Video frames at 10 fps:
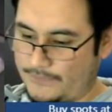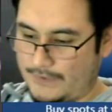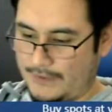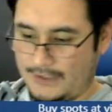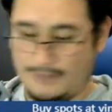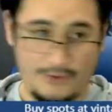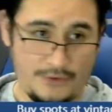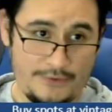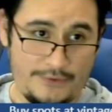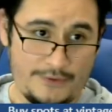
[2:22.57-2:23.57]
And I'm going to go
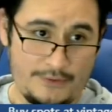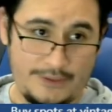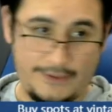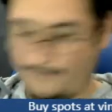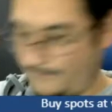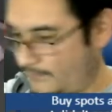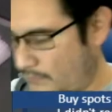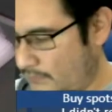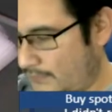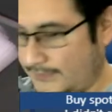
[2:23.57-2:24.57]
through it.
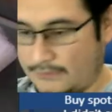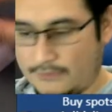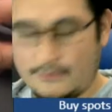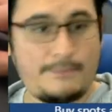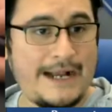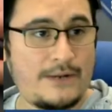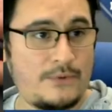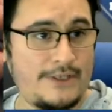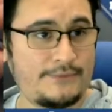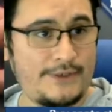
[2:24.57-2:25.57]
So pack
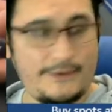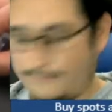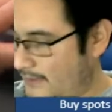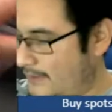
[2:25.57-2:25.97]
one is right in the front.